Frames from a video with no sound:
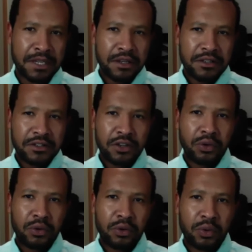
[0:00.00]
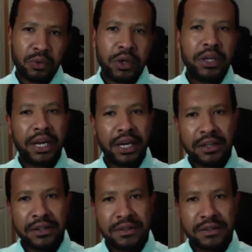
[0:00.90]
So what
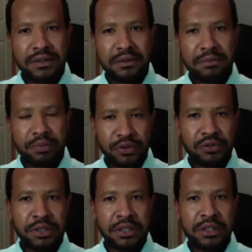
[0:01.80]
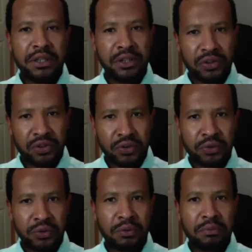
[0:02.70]
has pushed me
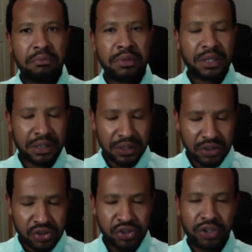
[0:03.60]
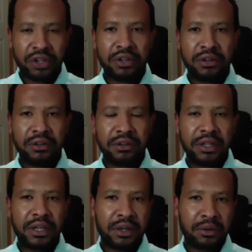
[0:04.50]
into making sure
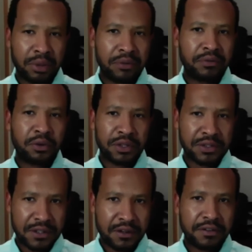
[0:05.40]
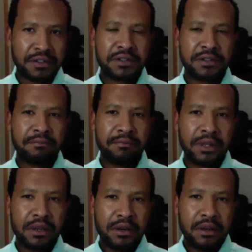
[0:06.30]
that I run for this office?
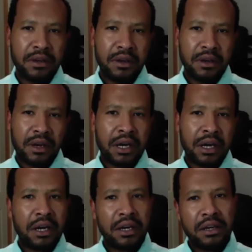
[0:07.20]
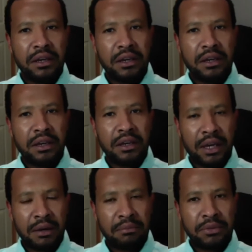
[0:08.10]
I
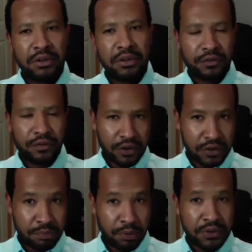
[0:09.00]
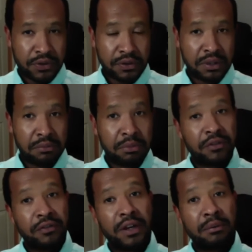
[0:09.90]
am the first person in my
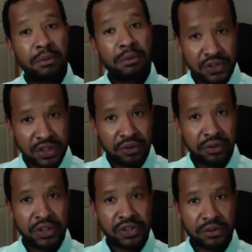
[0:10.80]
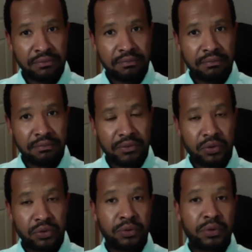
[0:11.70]
family's generation
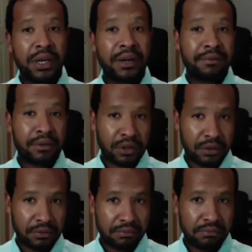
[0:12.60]
to ever